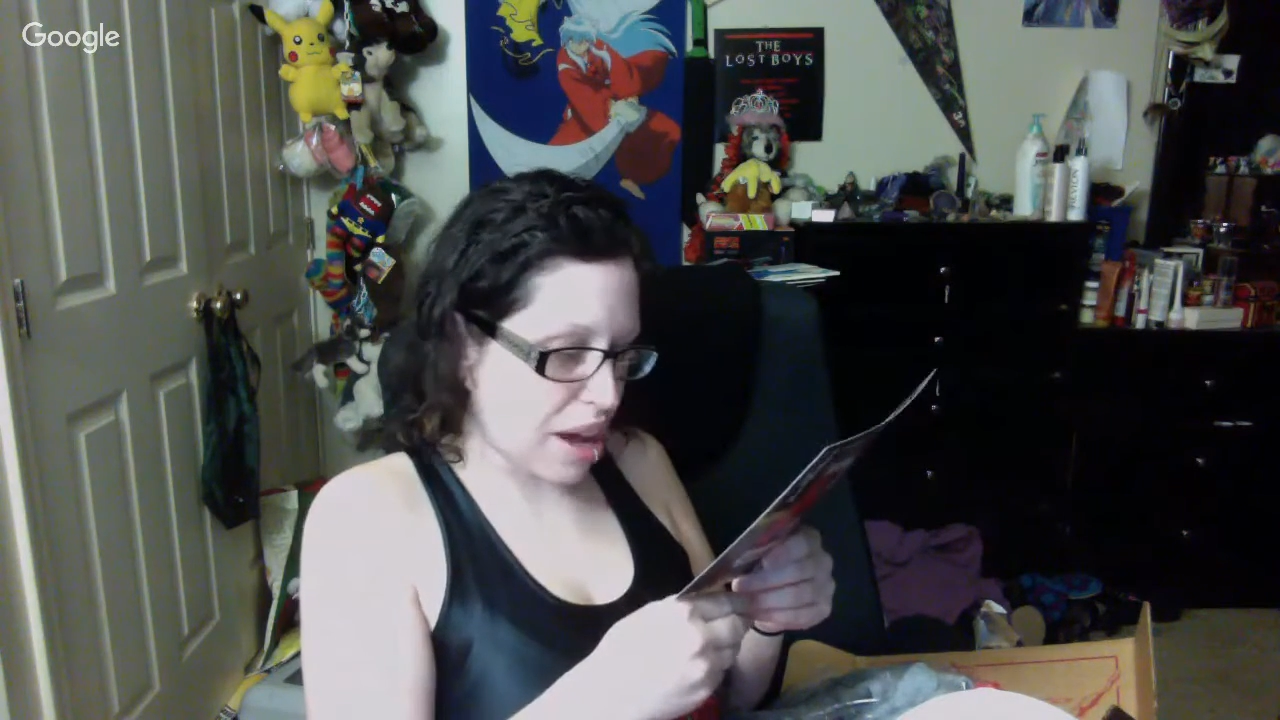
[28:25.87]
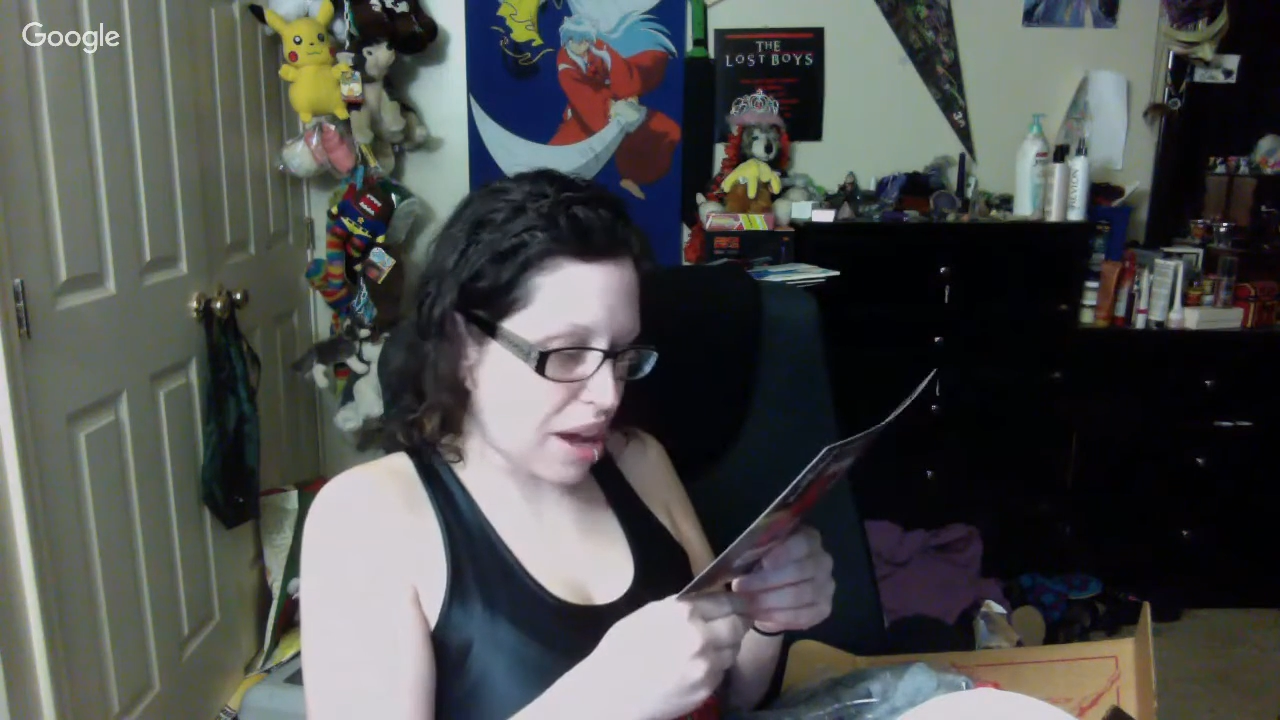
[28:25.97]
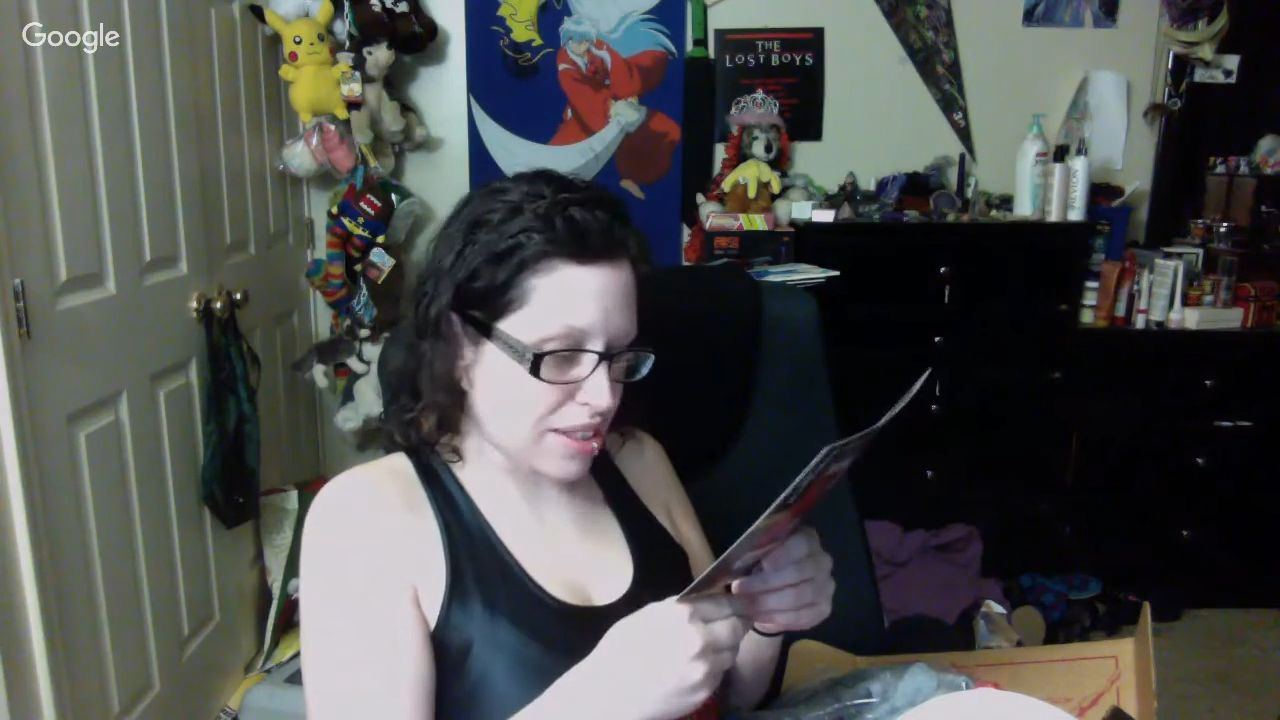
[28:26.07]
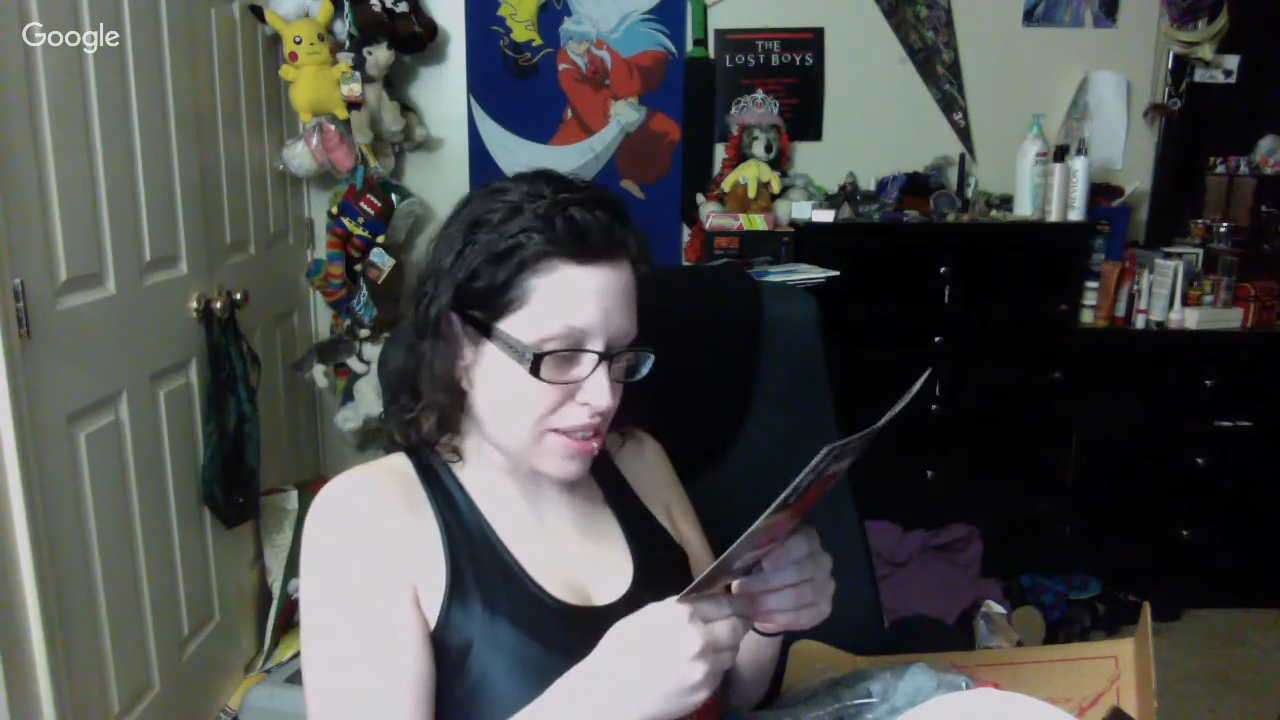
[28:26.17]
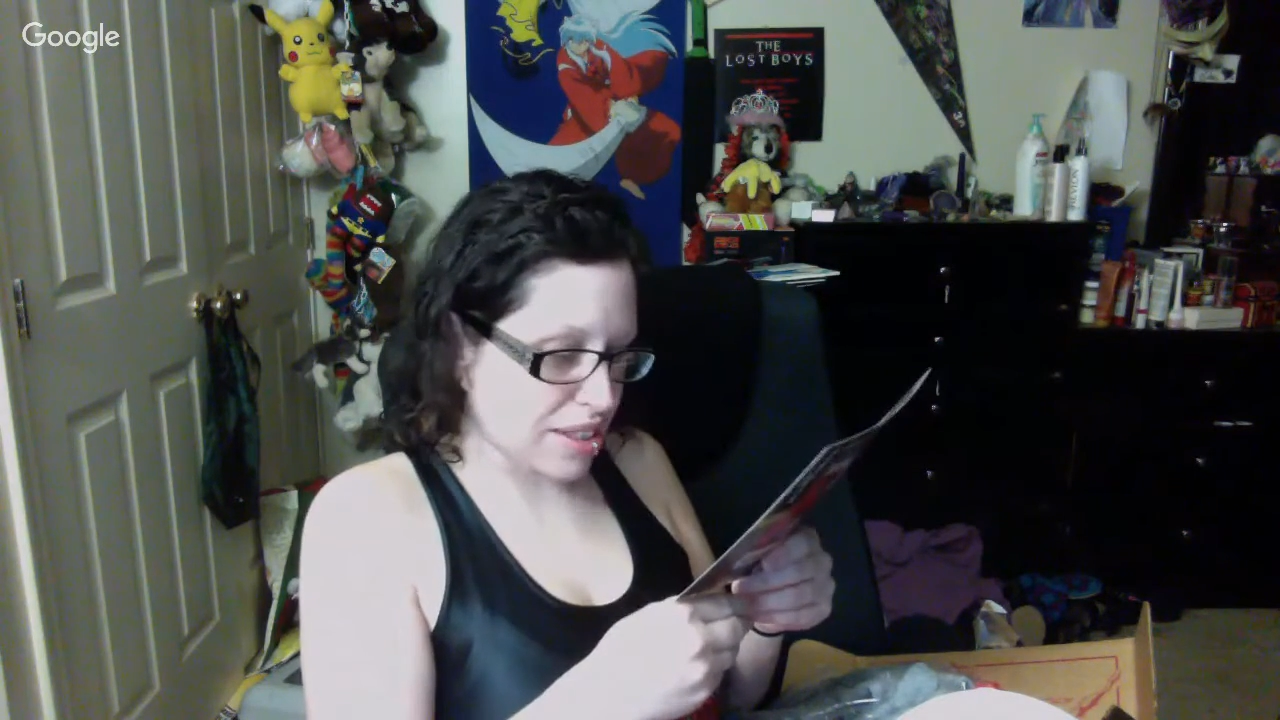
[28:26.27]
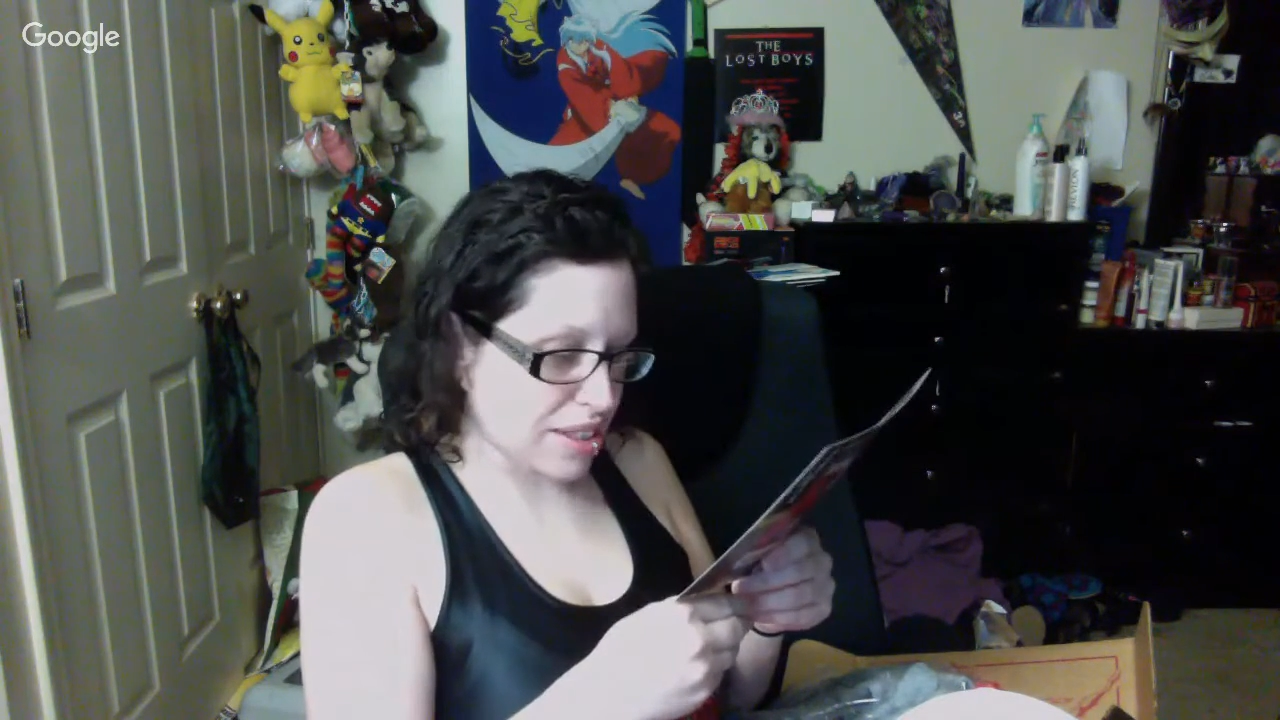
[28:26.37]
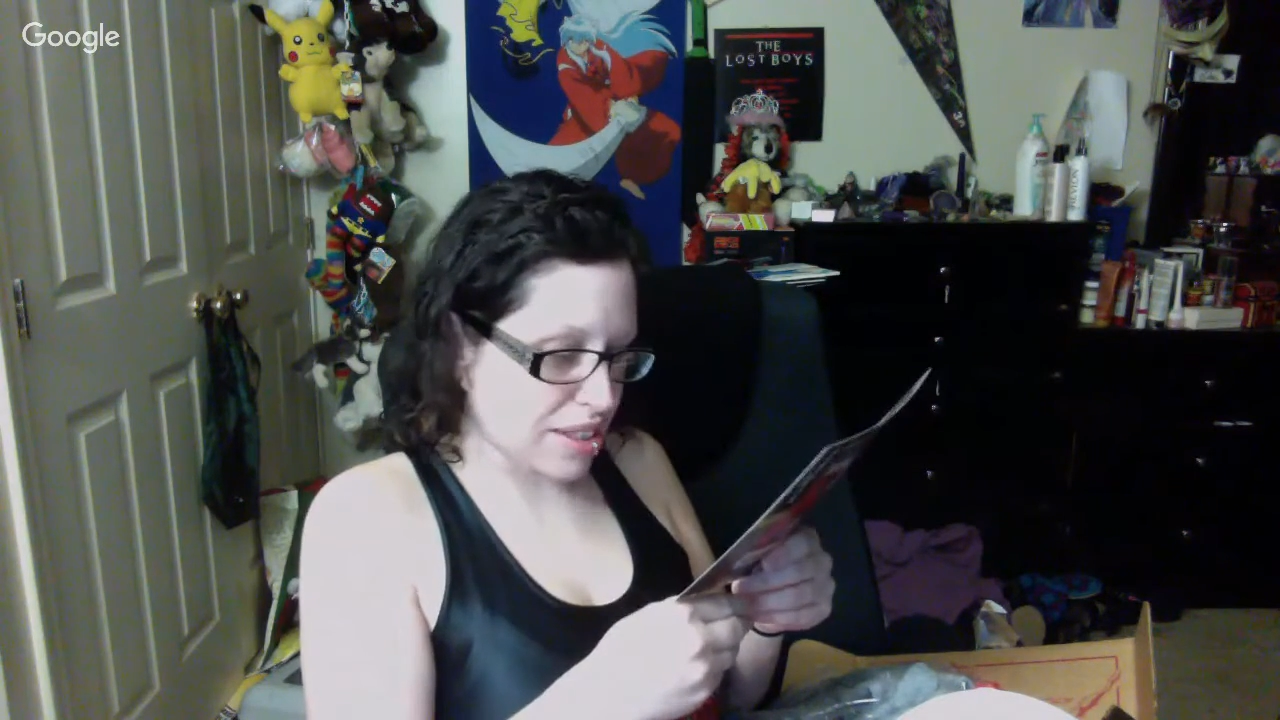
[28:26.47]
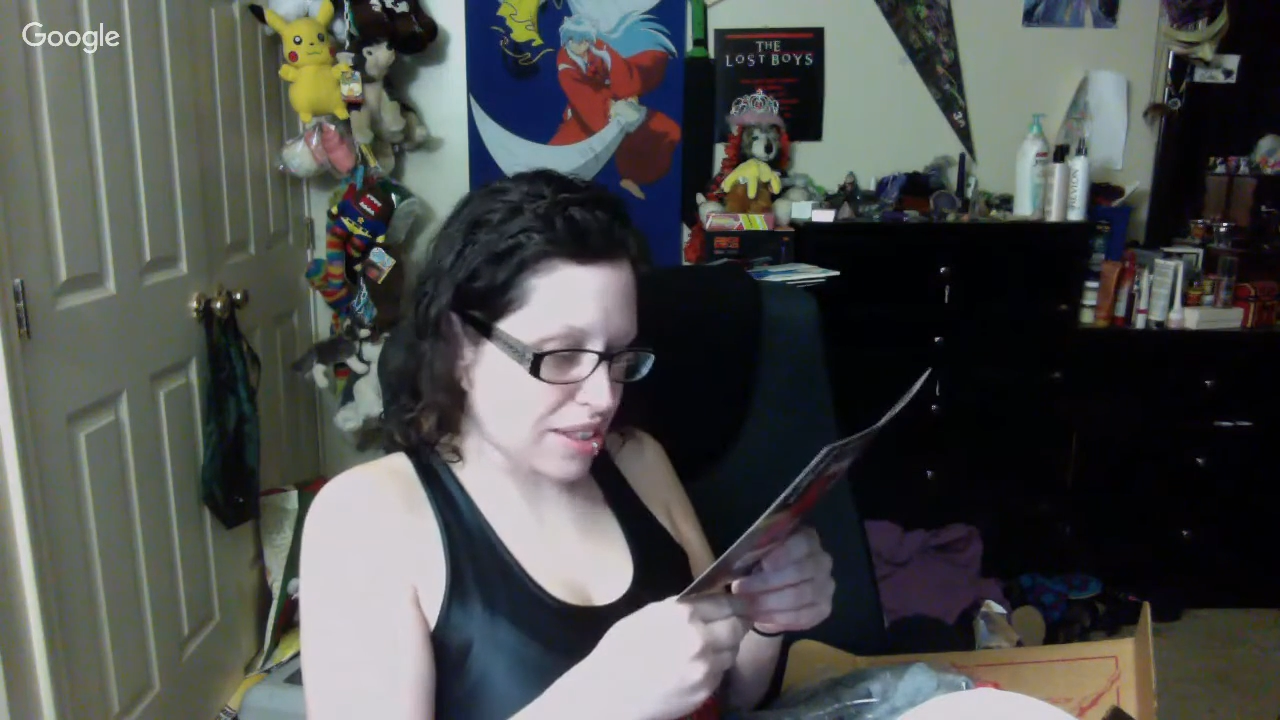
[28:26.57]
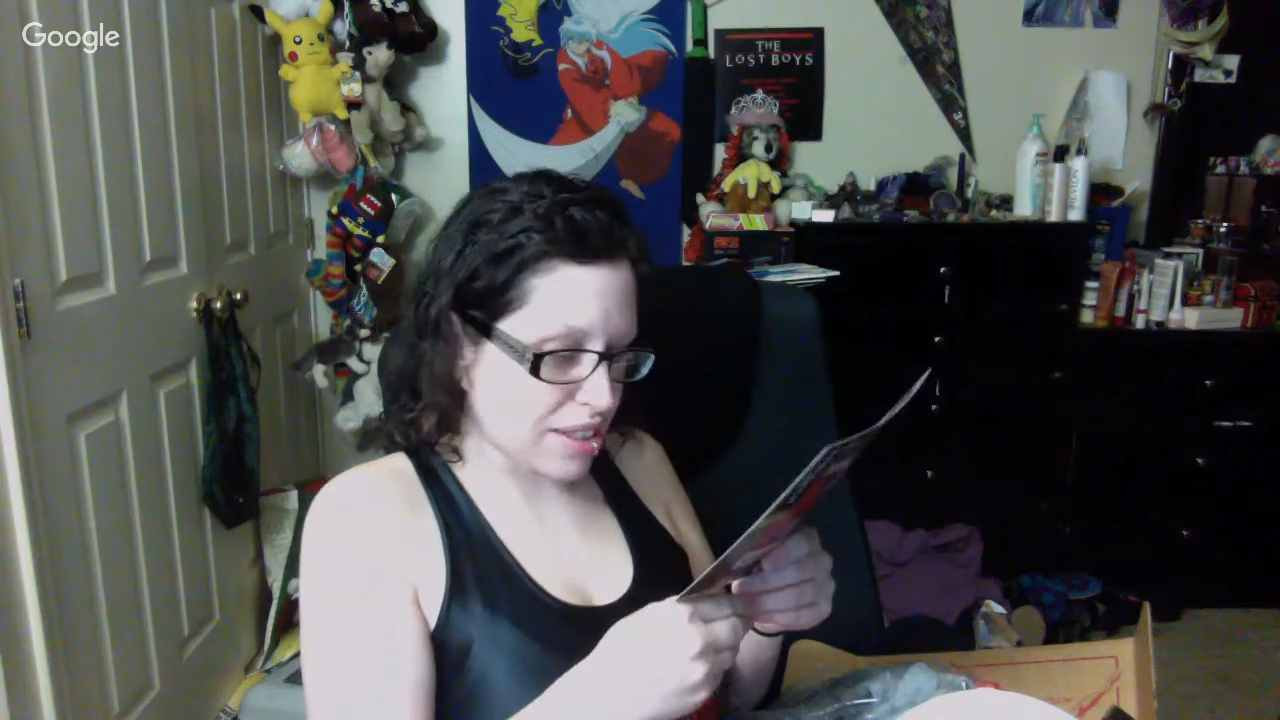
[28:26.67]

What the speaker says: that incorporates